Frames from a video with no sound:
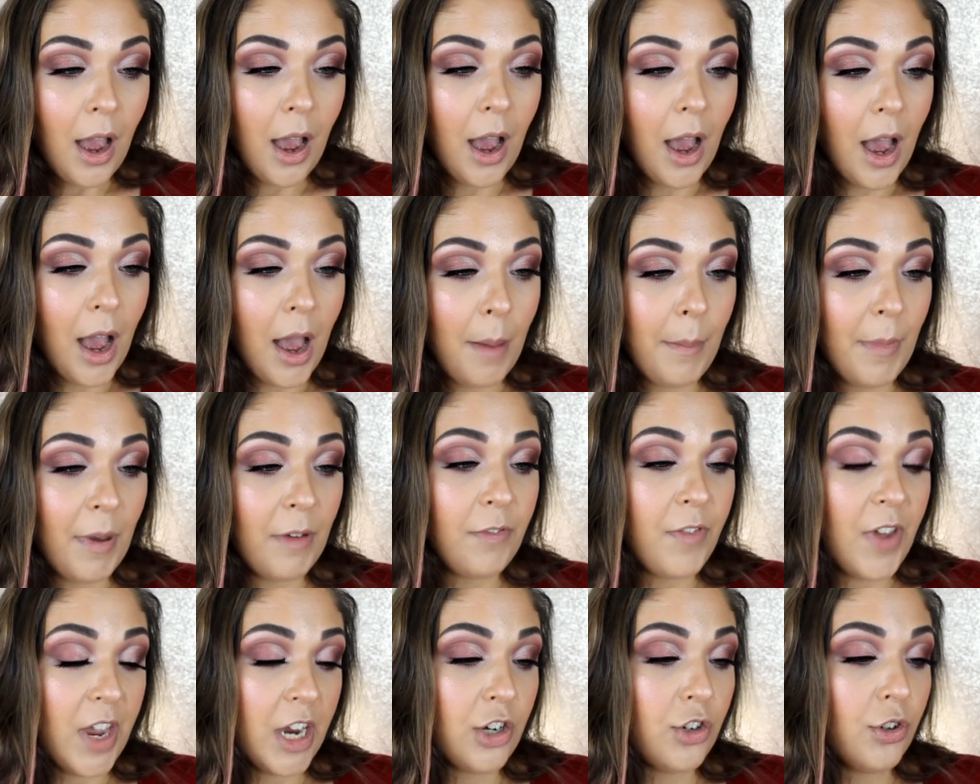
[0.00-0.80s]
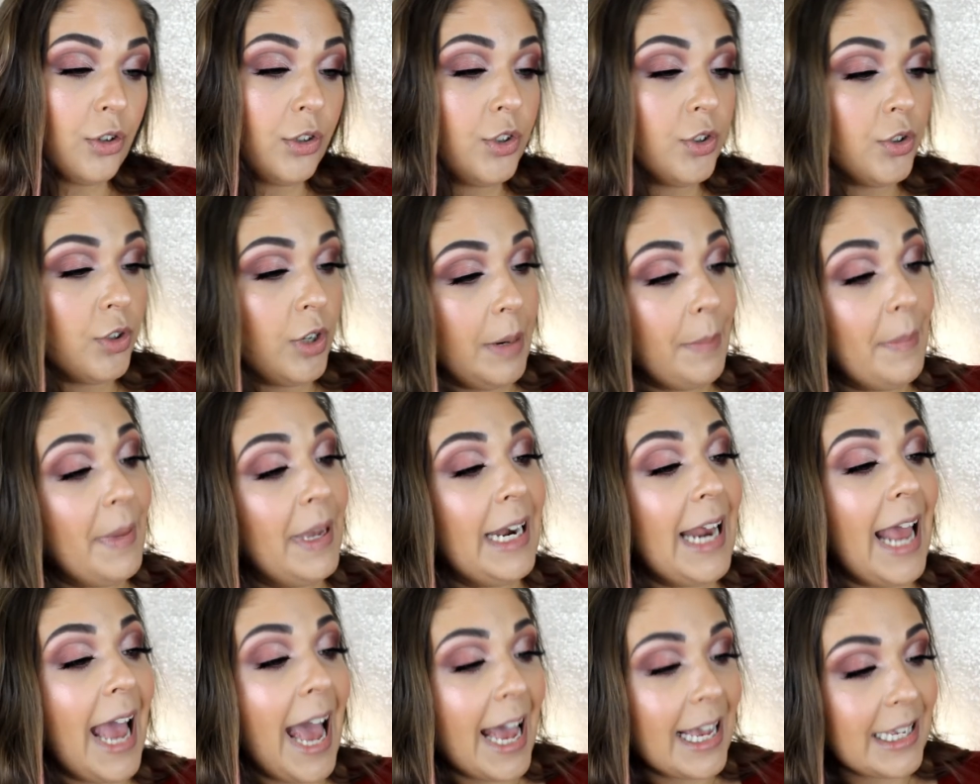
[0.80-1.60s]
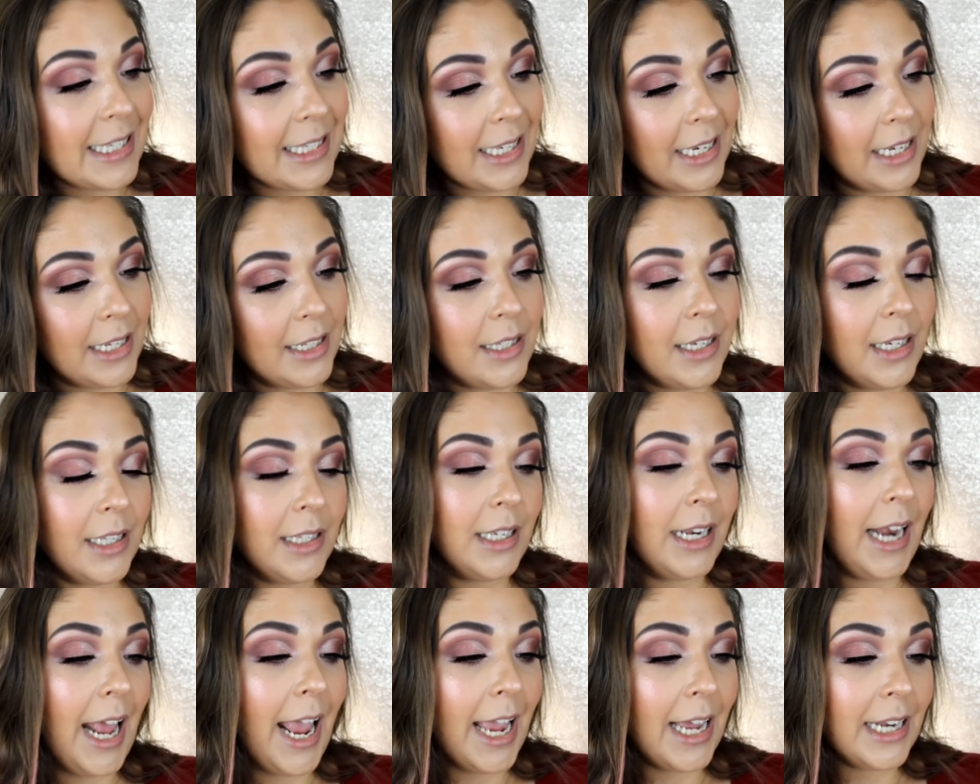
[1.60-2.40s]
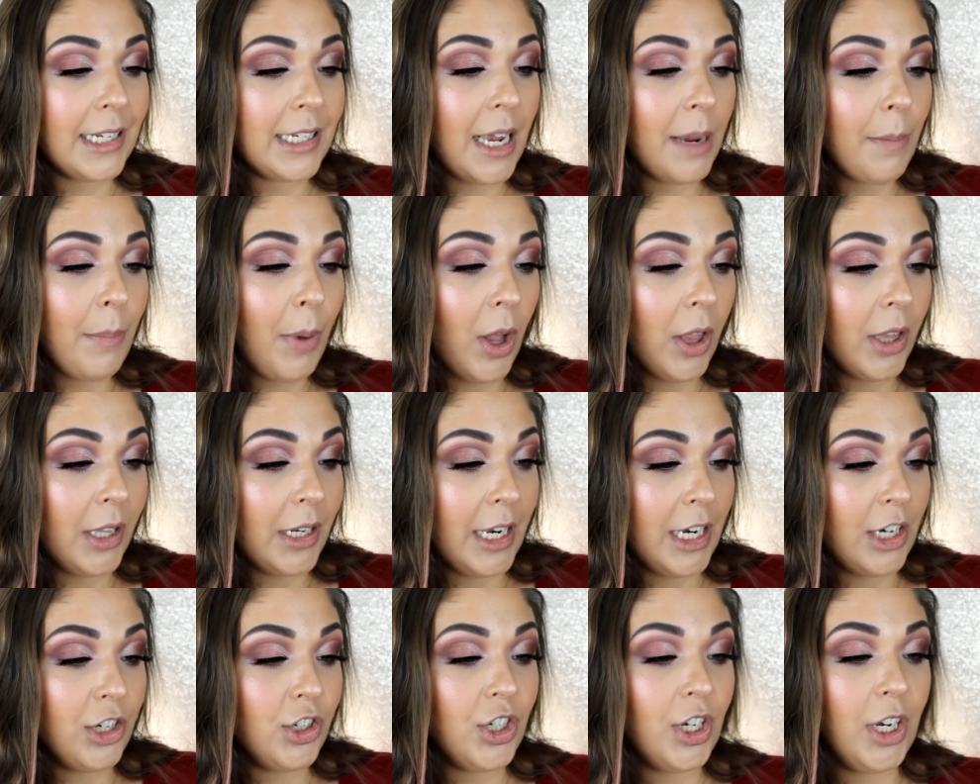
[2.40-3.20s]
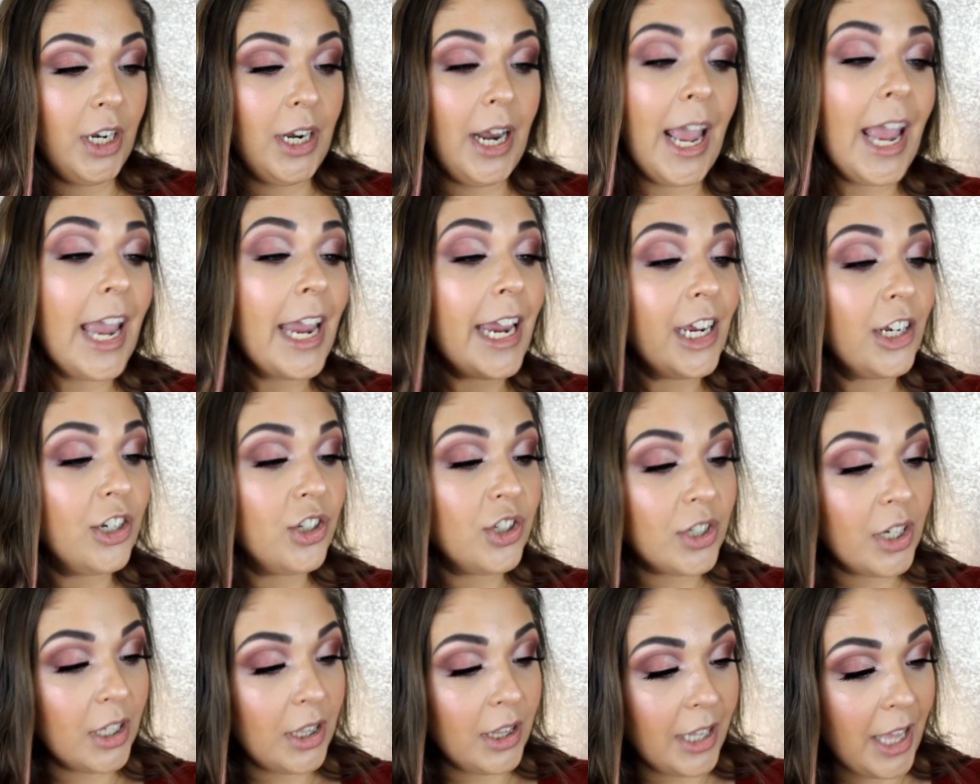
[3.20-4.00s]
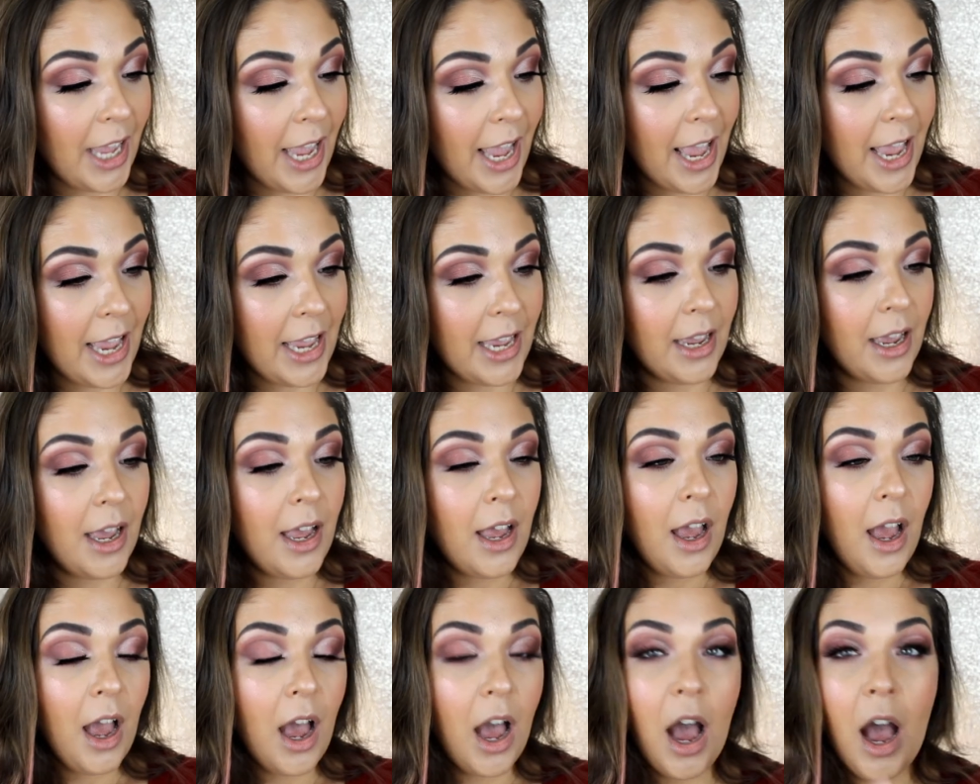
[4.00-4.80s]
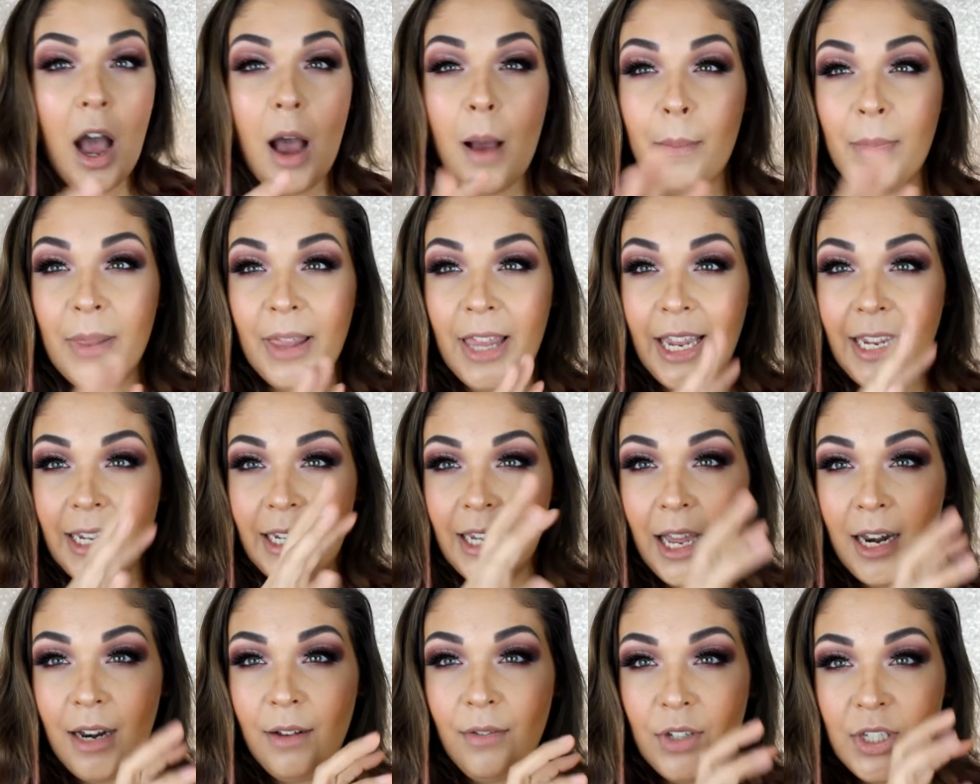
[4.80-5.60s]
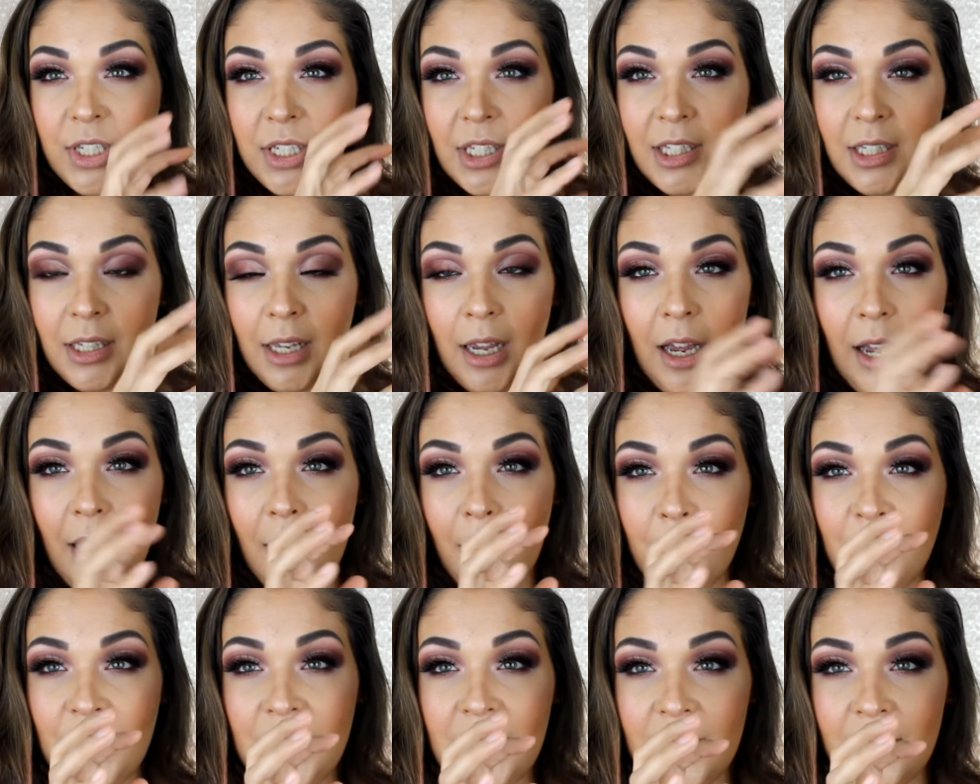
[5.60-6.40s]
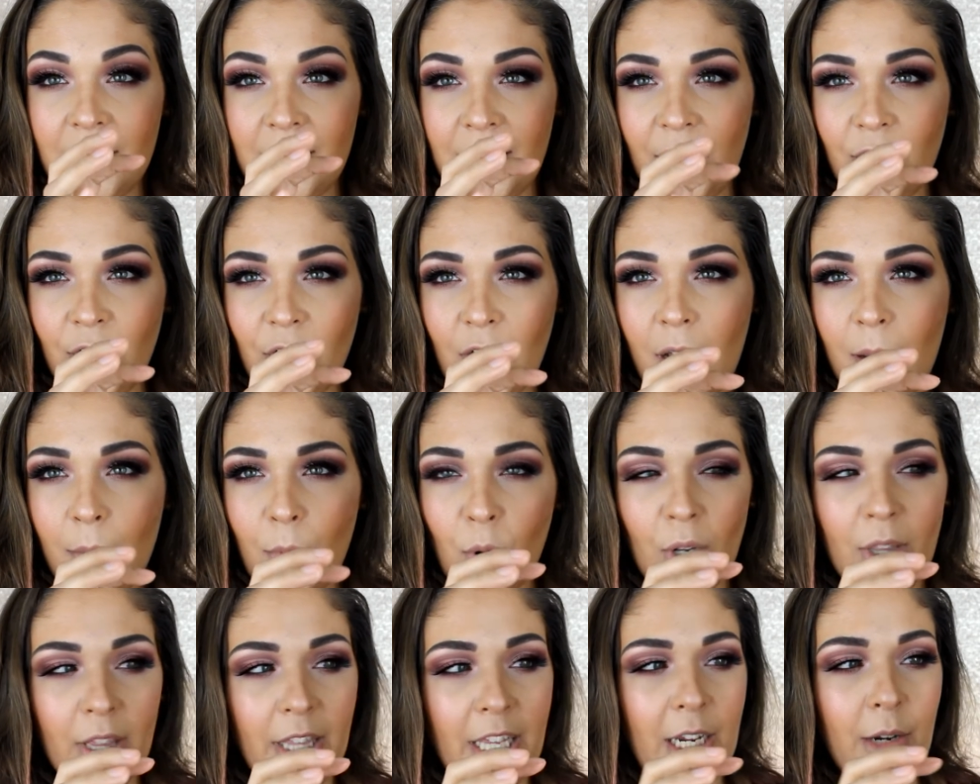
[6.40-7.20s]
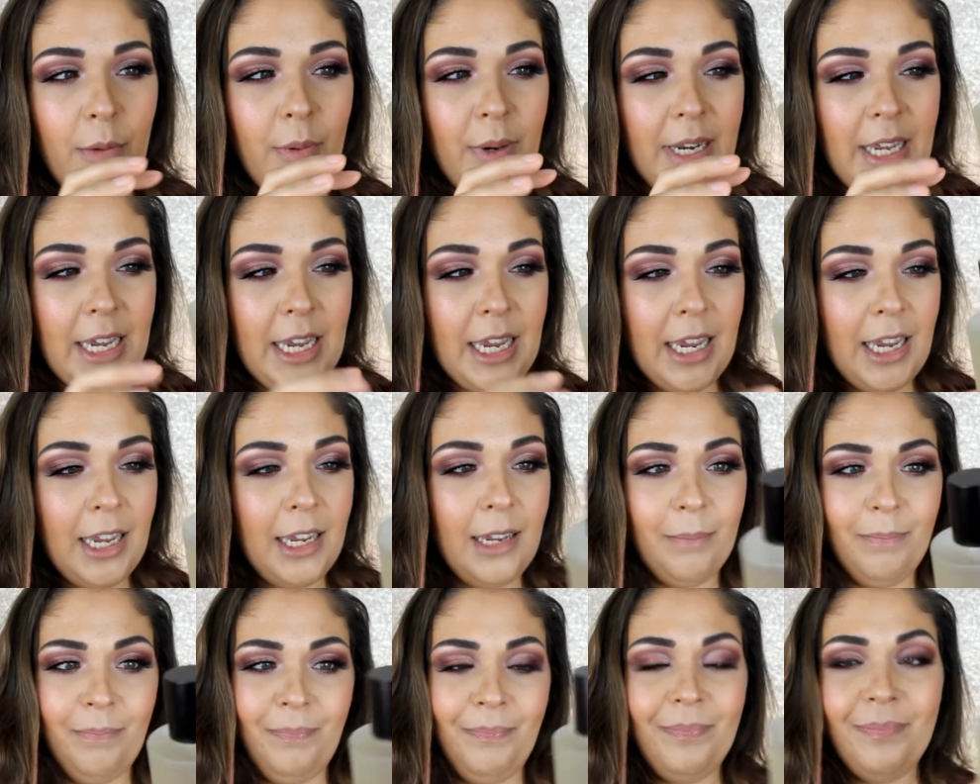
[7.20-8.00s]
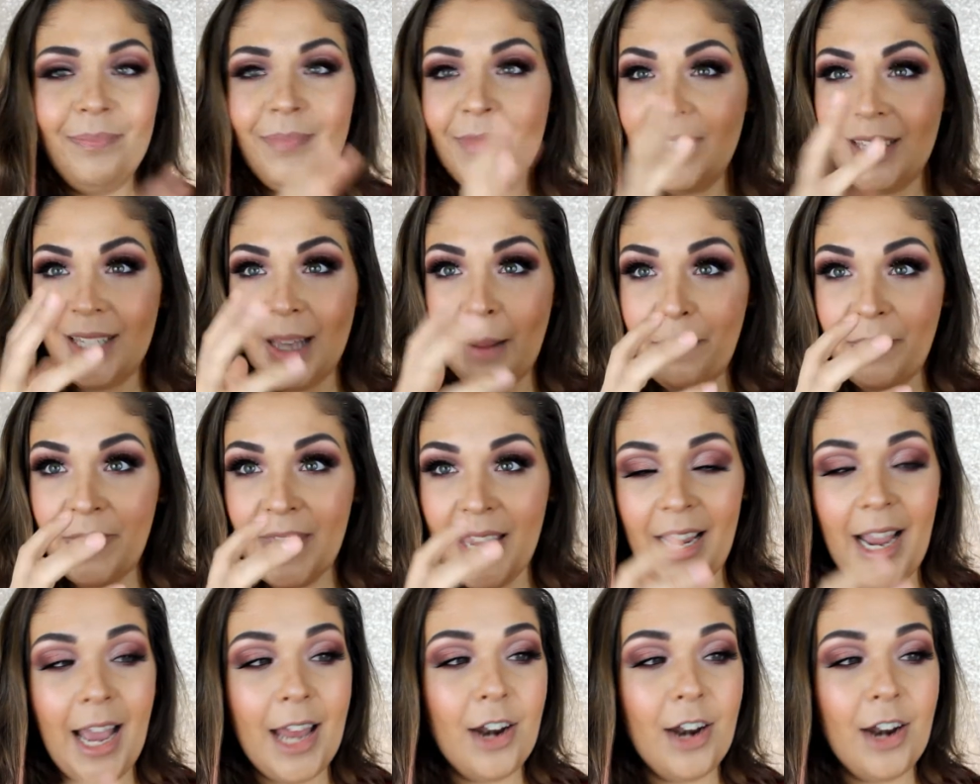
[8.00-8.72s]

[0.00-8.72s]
Um, facial treatment essence. It's an anti-pollination, age delay, um, like kind of um, serum or liquidy something.